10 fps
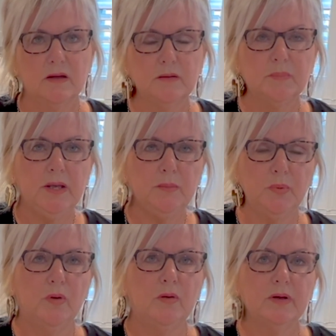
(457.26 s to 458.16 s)

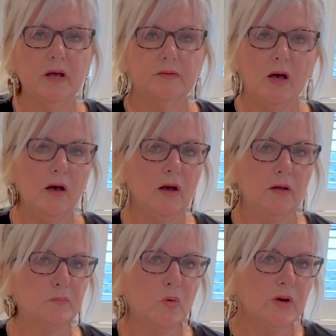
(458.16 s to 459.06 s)
people,
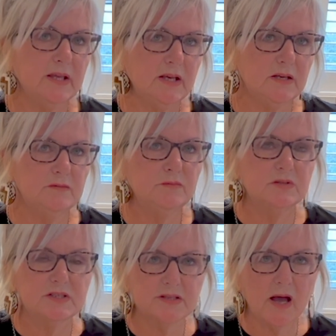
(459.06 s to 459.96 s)
born again
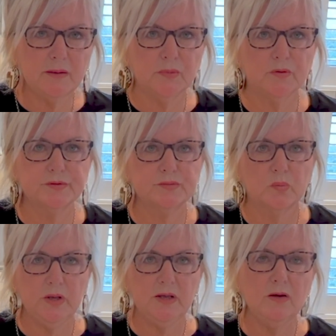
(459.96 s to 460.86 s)
disciples.
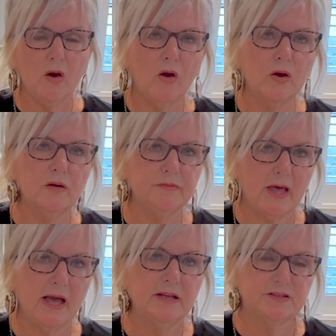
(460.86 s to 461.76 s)
We are
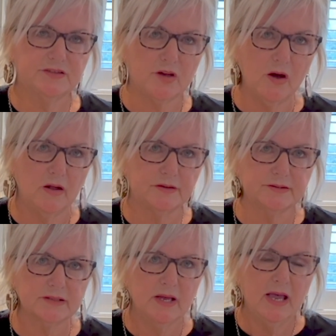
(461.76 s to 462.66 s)
that
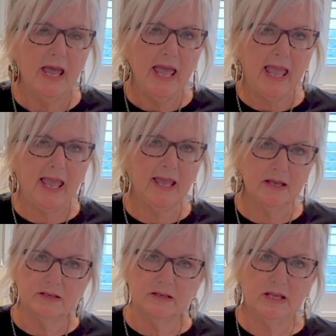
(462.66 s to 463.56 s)
salt,
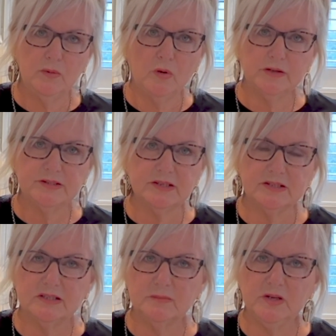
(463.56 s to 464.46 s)
and he wants us
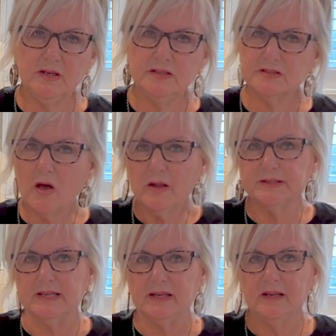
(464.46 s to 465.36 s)
to be
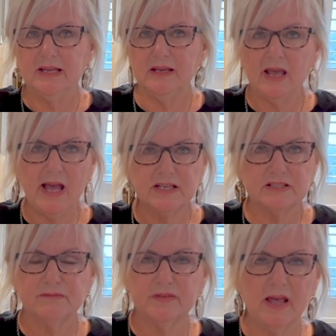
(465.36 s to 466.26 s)
salty. It
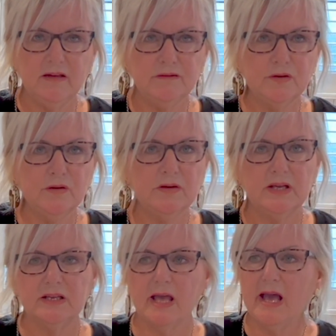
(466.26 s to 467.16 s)
adds flavor.
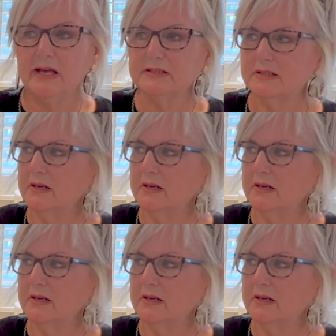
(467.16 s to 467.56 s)
It adds,